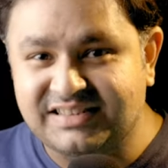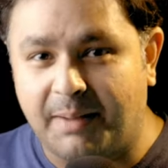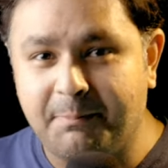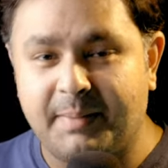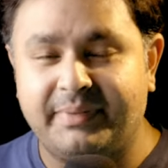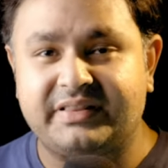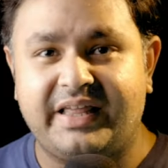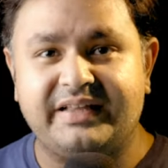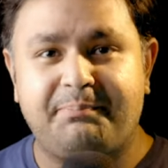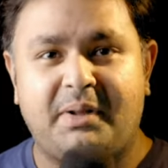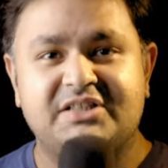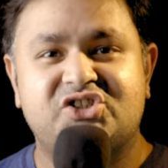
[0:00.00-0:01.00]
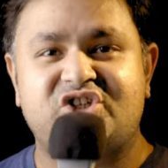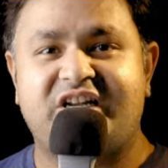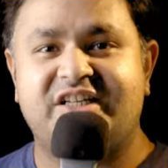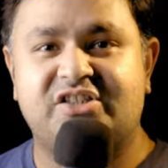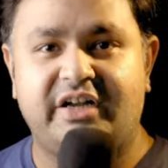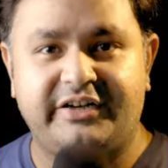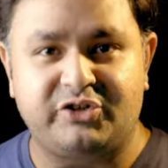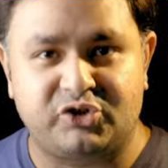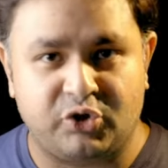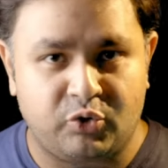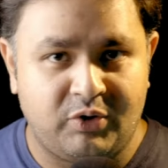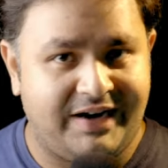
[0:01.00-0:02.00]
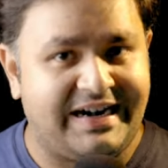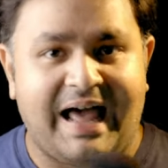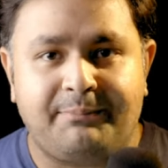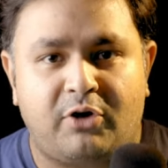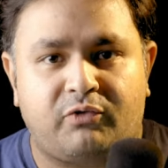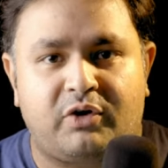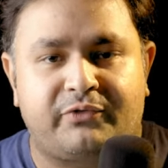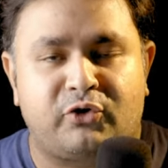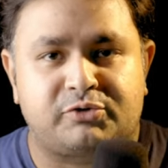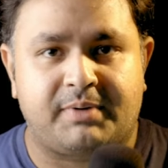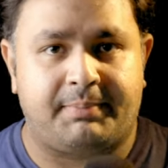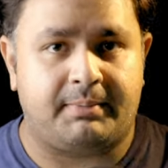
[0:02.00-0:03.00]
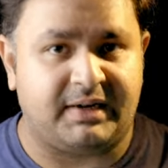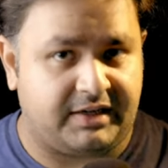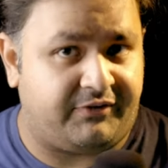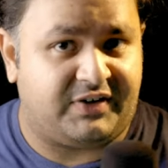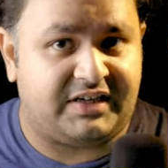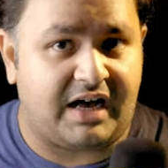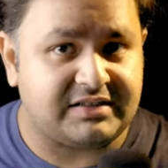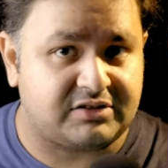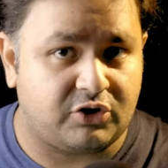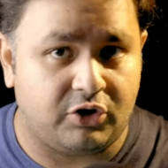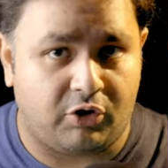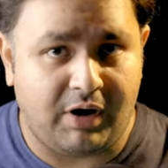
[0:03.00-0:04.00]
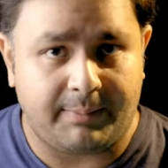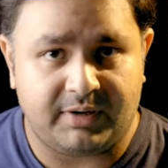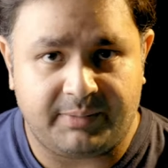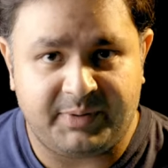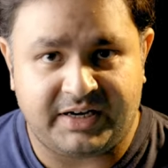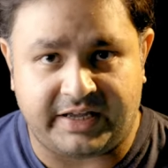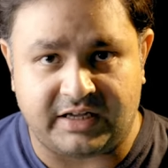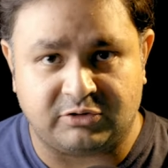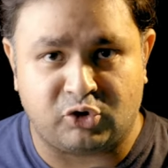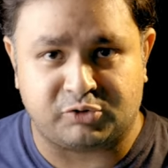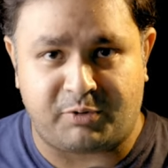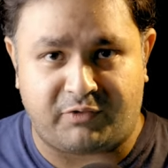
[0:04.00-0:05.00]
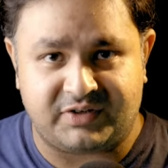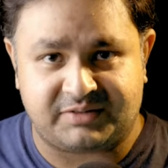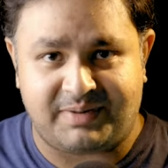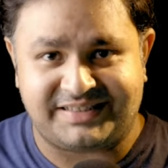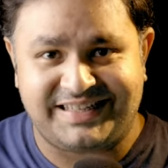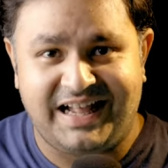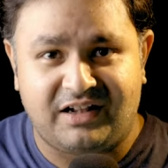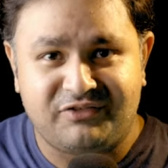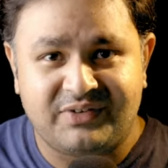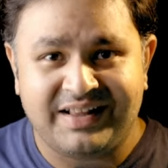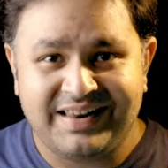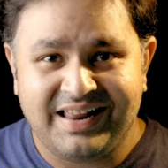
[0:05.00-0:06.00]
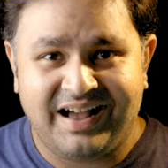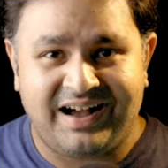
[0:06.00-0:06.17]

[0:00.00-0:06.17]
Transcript: Some people think Pulse Chain is going to do, and I'm not one of those people, but if it does, you know, I'm going to be taking those profits myself.